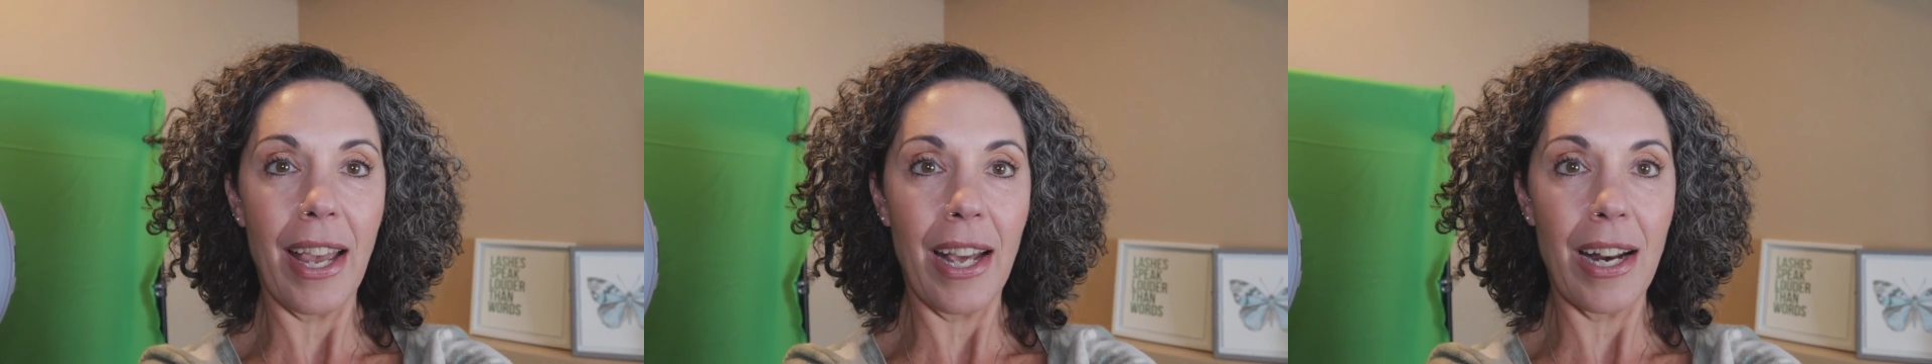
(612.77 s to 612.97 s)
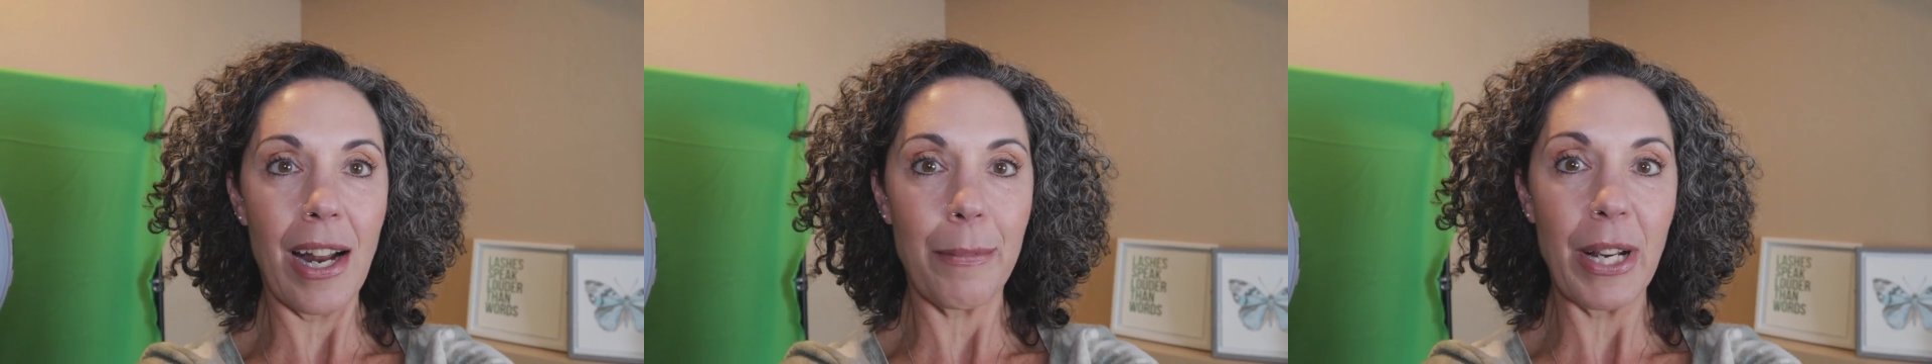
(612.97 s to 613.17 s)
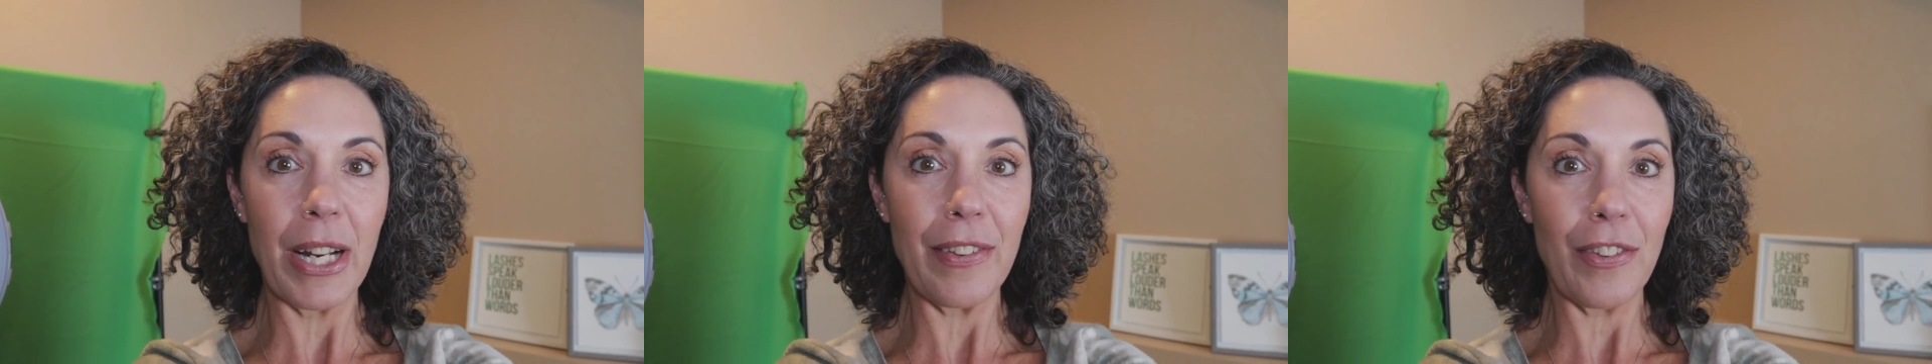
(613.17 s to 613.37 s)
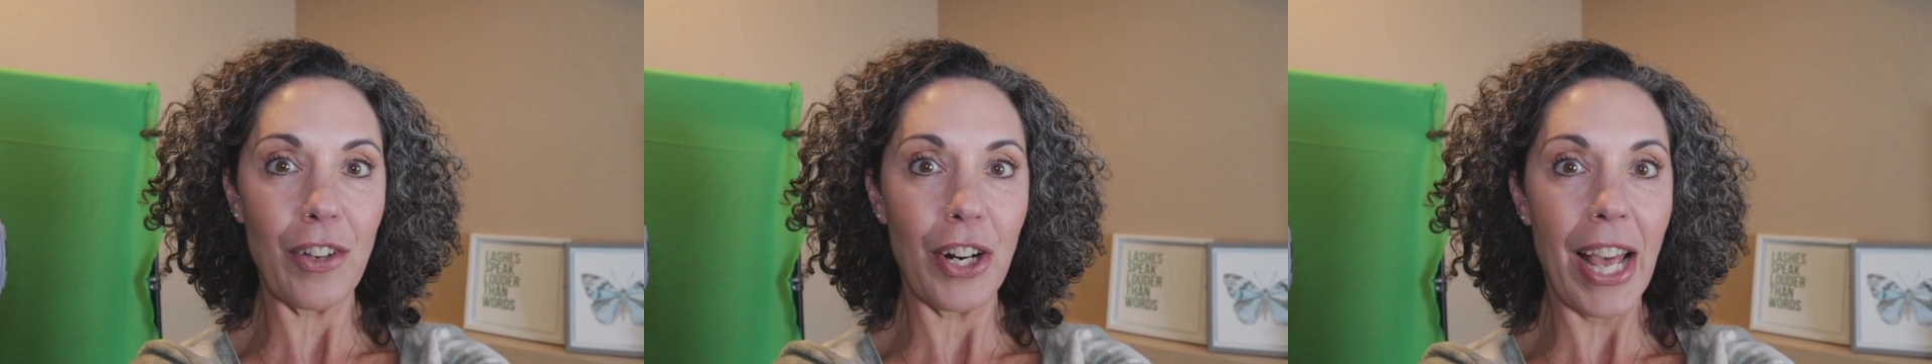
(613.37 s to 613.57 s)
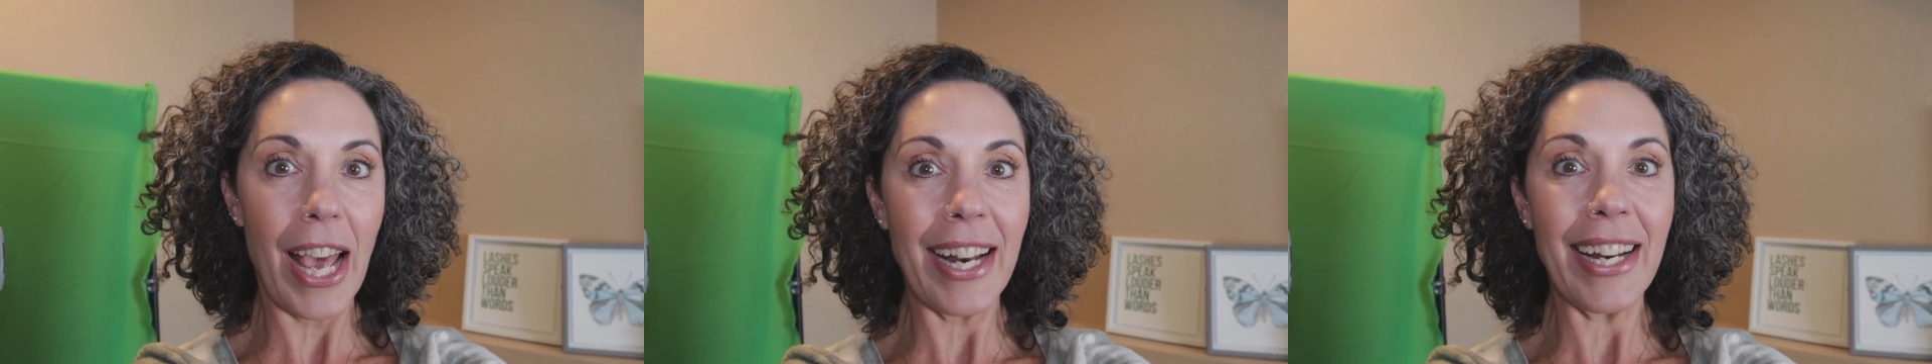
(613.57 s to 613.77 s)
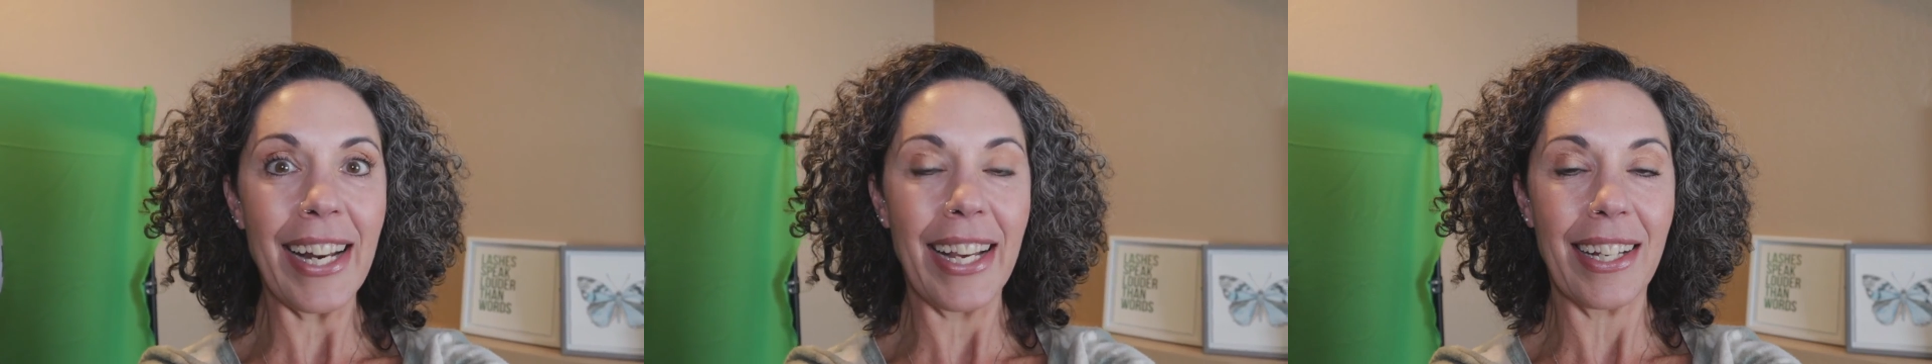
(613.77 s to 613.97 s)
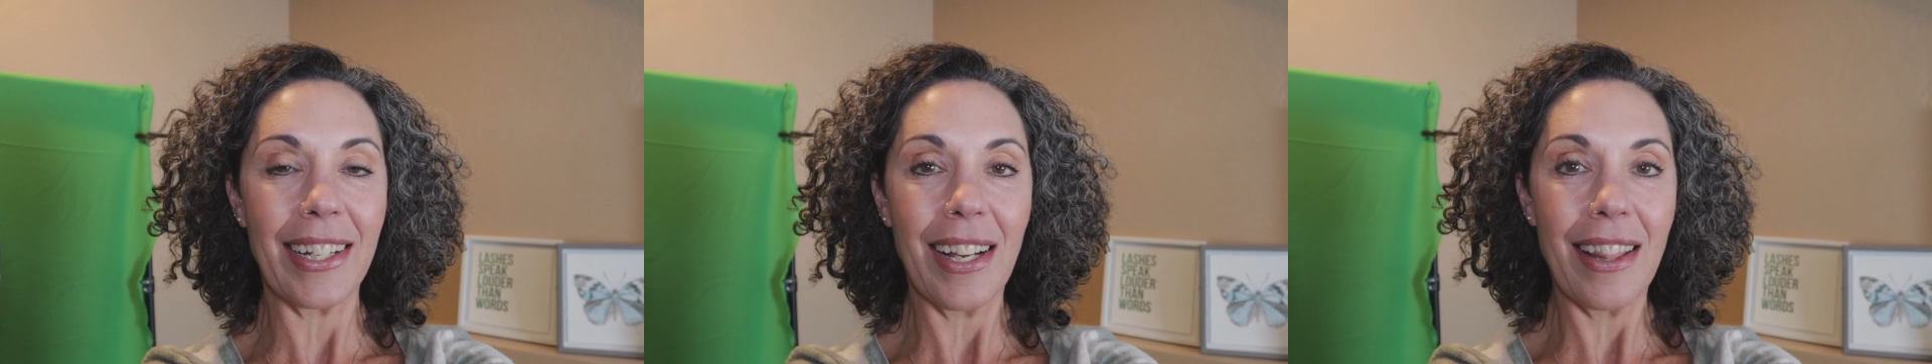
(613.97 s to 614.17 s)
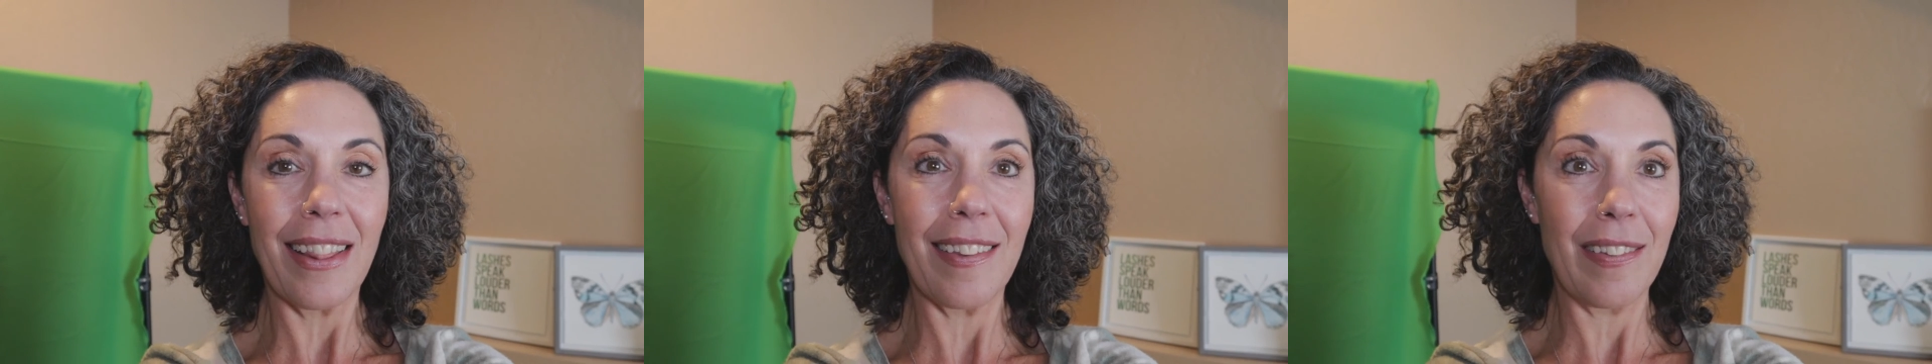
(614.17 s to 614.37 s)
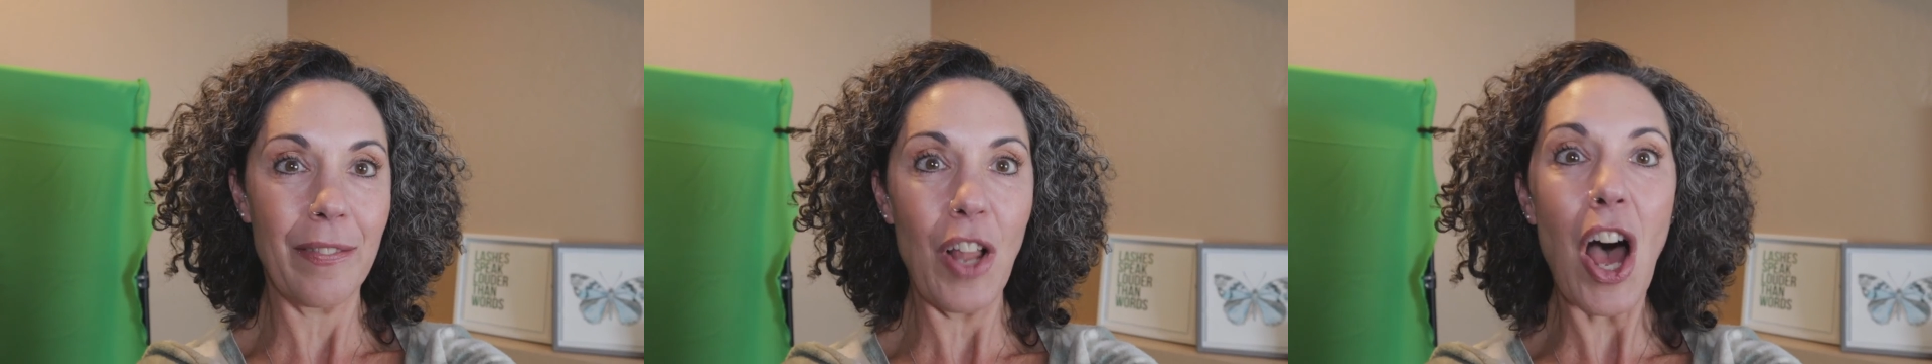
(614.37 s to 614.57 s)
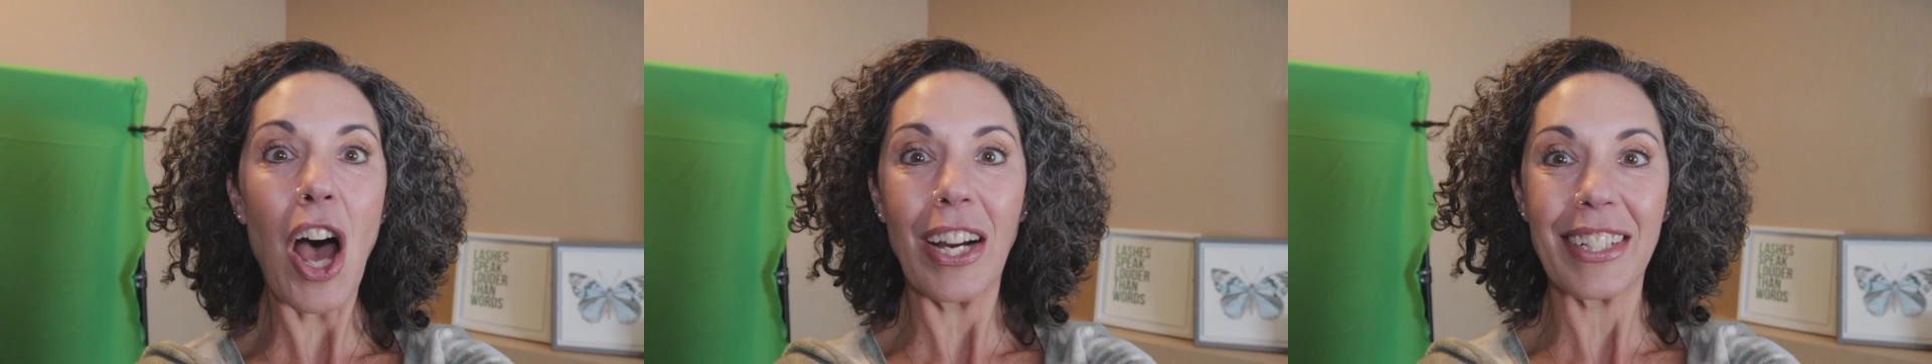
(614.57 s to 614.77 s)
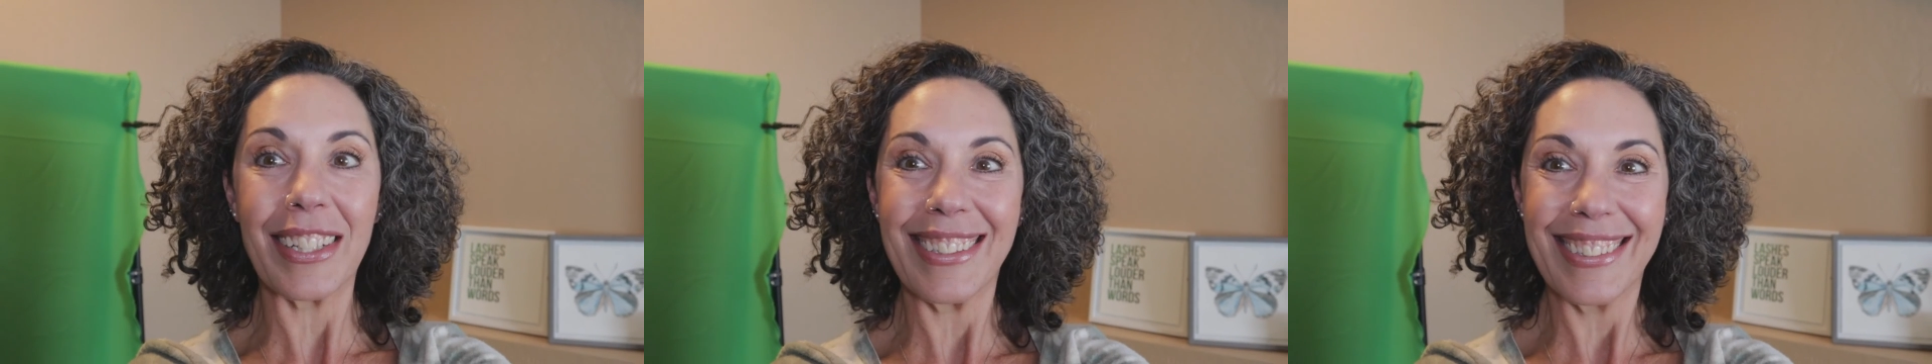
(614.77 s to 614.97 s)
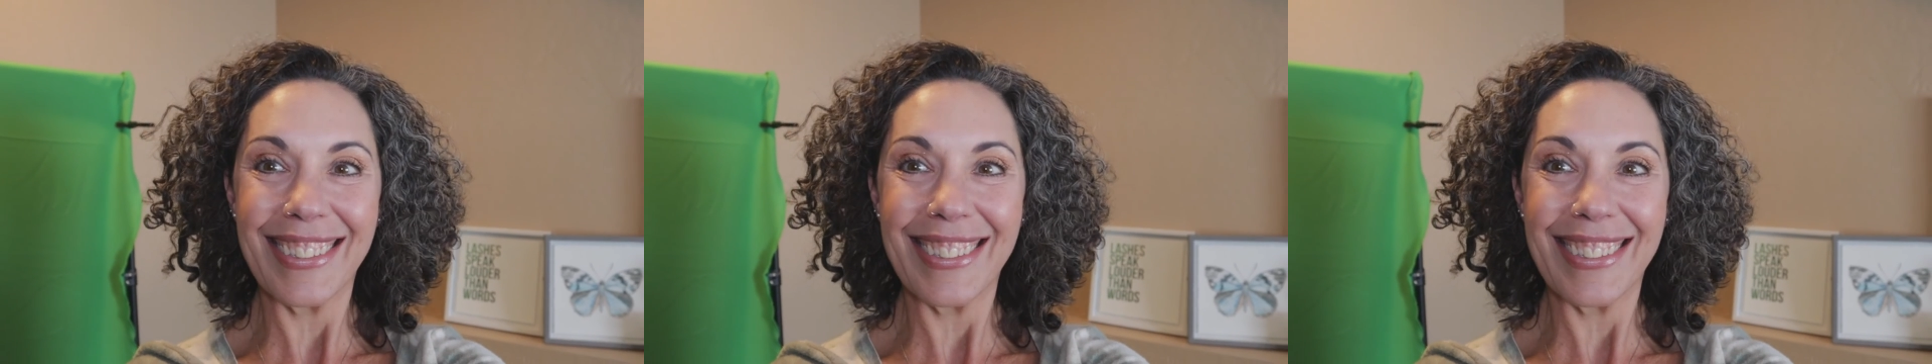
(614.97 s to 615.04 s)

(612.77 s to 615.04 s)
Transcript: and I'm going to start editing this vlog.